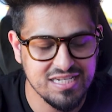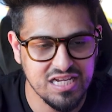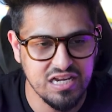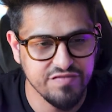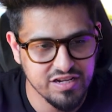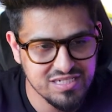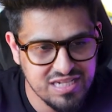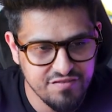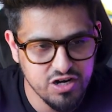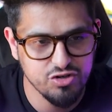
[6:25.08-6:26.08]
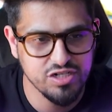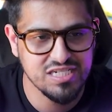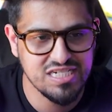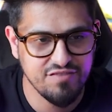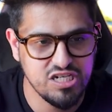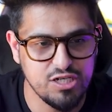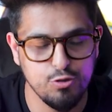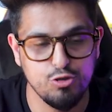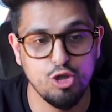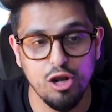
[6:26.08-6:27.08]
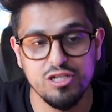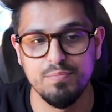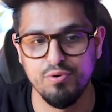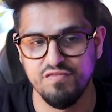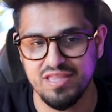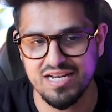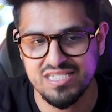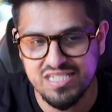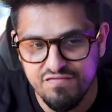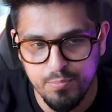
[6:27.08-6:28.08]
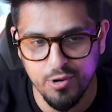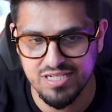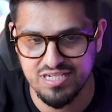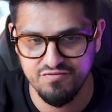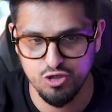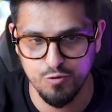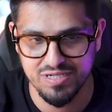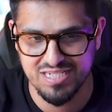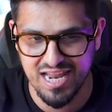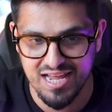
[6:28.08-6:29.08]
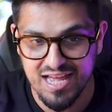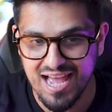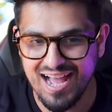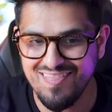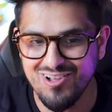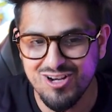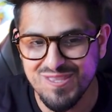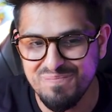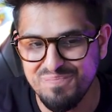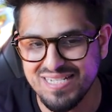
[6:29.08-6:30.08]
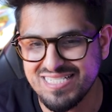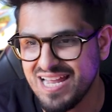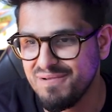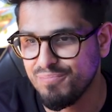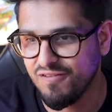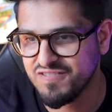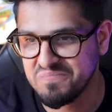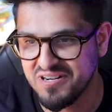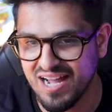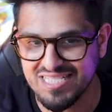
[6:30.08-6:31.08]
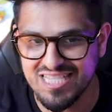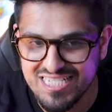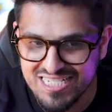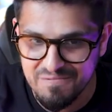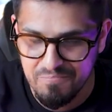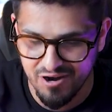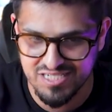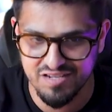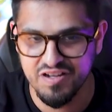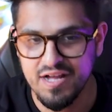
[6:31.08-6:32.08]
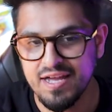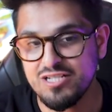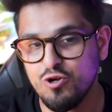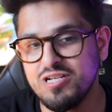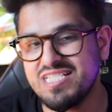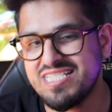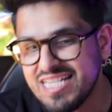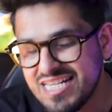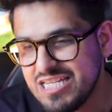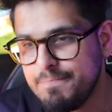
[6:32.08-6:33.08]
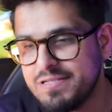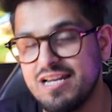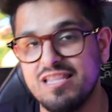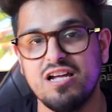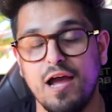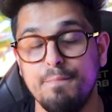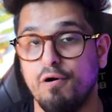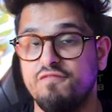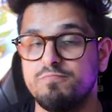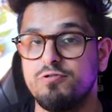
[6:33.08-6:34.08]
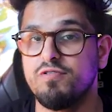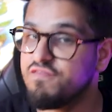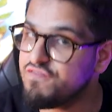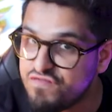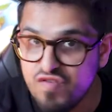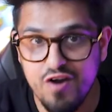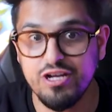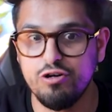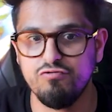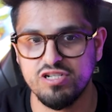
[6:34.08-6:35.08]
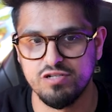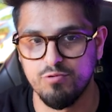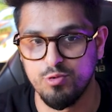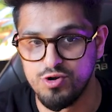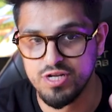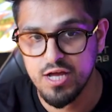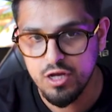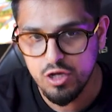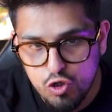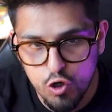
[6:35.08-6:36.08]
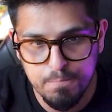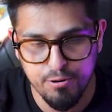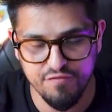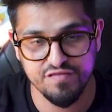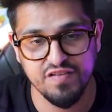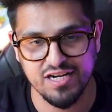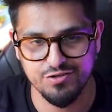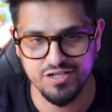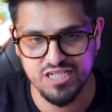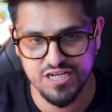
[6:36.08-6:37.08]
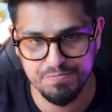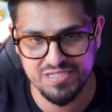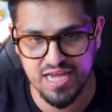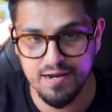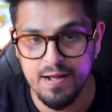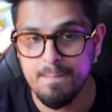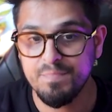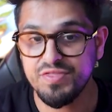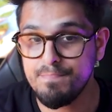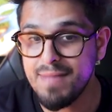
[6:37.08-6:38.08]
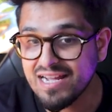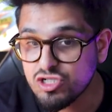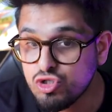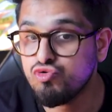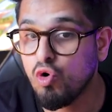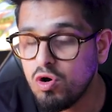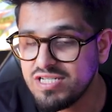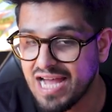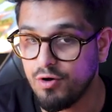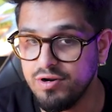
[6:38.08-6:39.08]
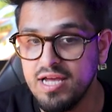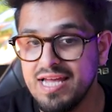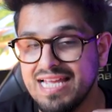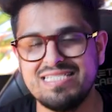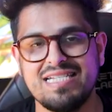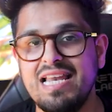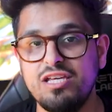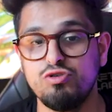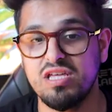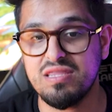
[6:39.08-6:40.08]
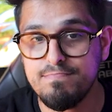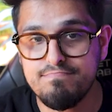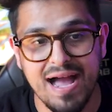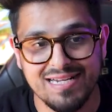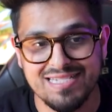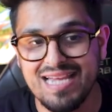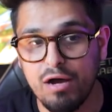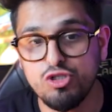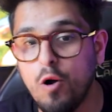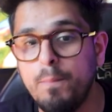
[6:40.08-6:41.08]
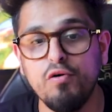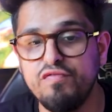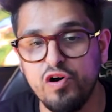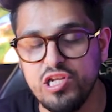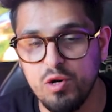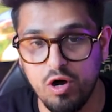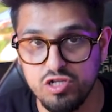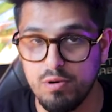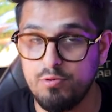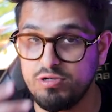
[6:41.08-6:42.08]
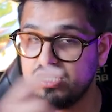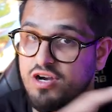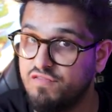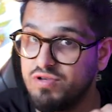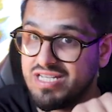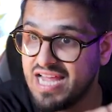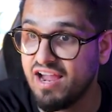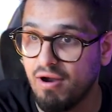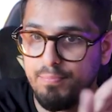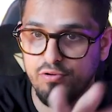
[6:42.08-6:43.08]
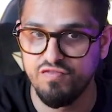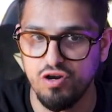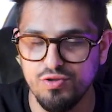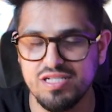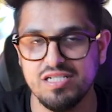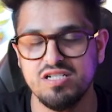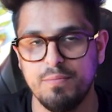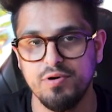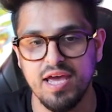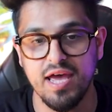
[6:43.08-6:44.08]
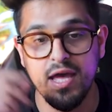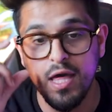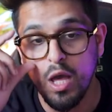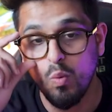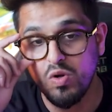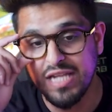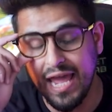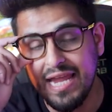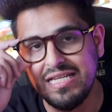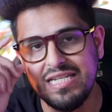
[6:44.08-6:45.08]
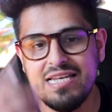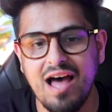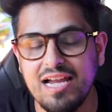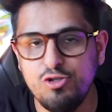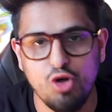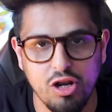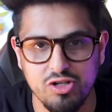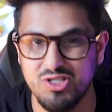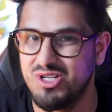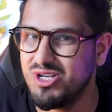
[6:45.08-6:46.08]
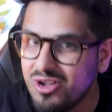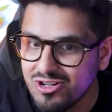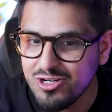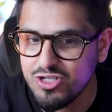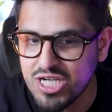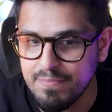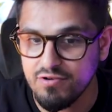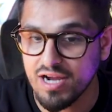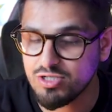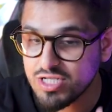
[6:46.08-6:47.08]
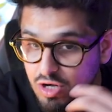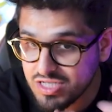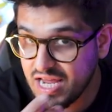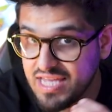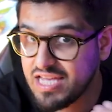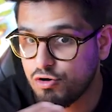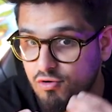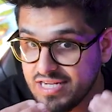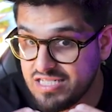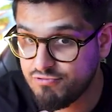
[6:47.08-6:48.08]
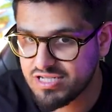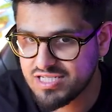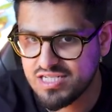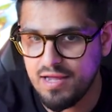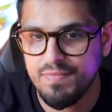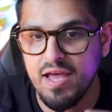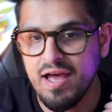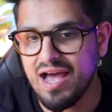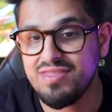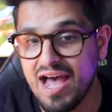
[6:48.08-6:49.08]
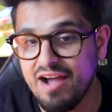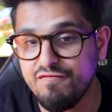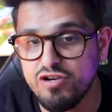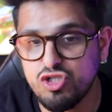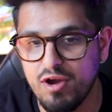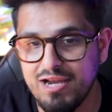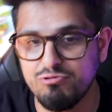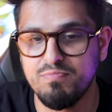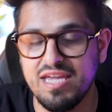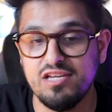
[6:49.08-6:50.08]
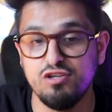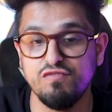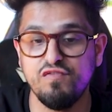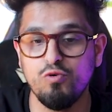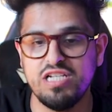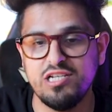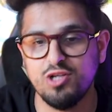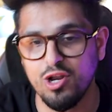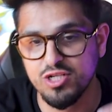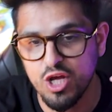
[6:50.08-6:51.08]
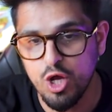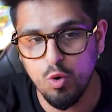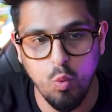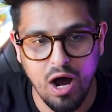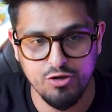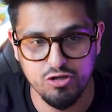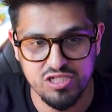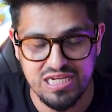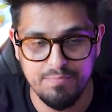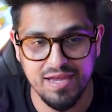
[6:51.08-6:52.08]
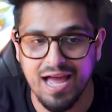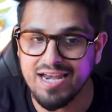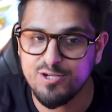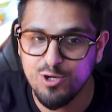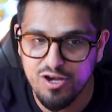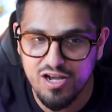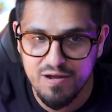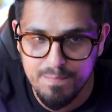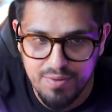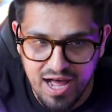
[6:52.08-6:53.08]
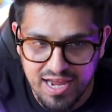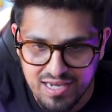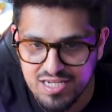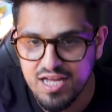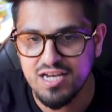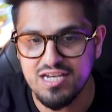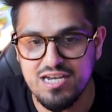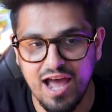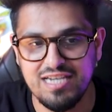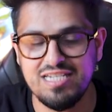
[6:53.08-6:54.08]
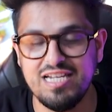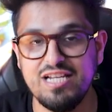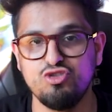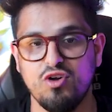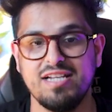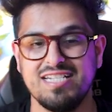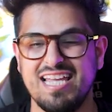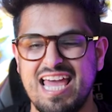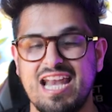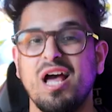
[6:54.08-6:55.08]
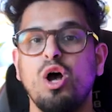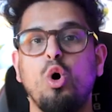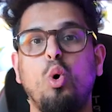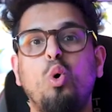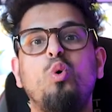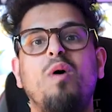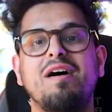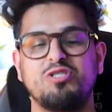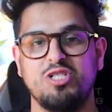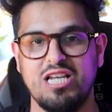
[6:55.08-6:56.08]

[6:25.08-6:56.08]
it's delivered us $772 in profit. That's 7.72%. And look at the percent profitable, guys. This is impressive. It's almost 60% of the time profitable. Very good risk to reward. Good profit factor at 6%. The max drawdown is telling you that the max down your portfolio was, remember we started off with a 10 grand portfolio in this example here, was $89. Not too shabby, right? So it's not taking crazy risks here. And the average trade was making you $40 while you're sleeping, and it took a combined 19 trades. Again, all whilst you're